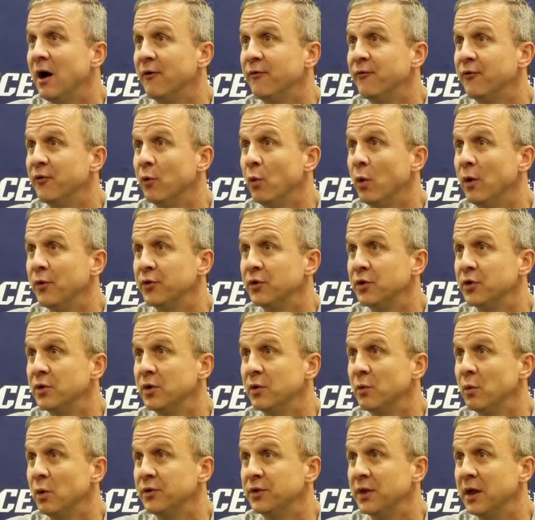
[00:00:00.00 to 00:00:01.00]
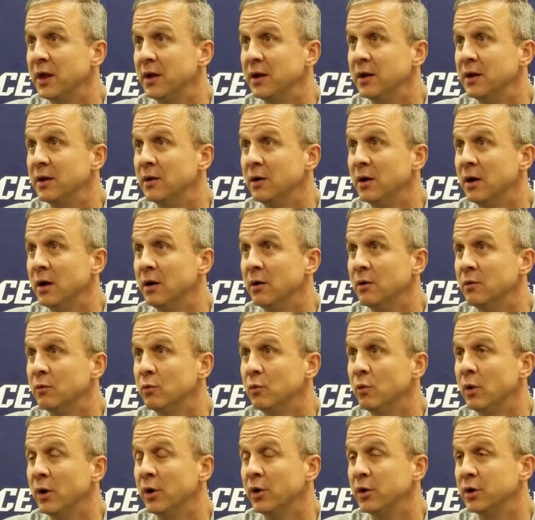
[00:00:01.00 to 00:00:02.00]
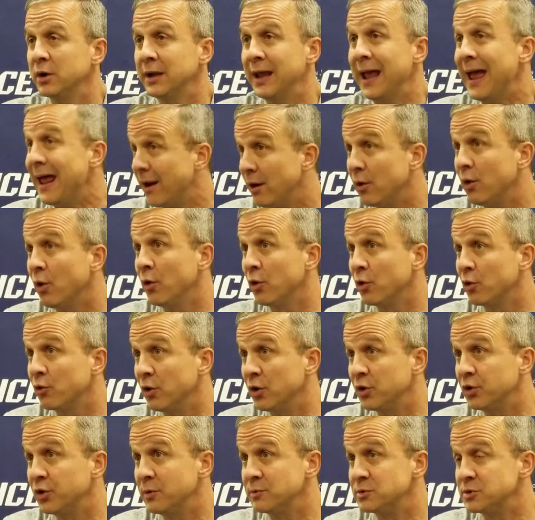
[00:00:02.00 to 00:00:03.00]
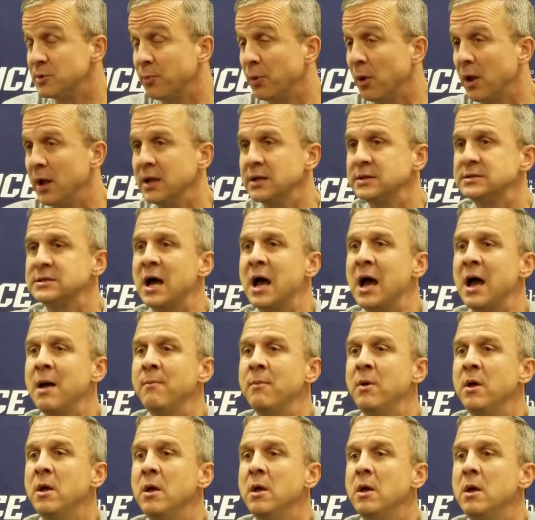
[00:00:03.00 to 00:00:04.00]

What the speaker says: for what they want to get in terms of playing time,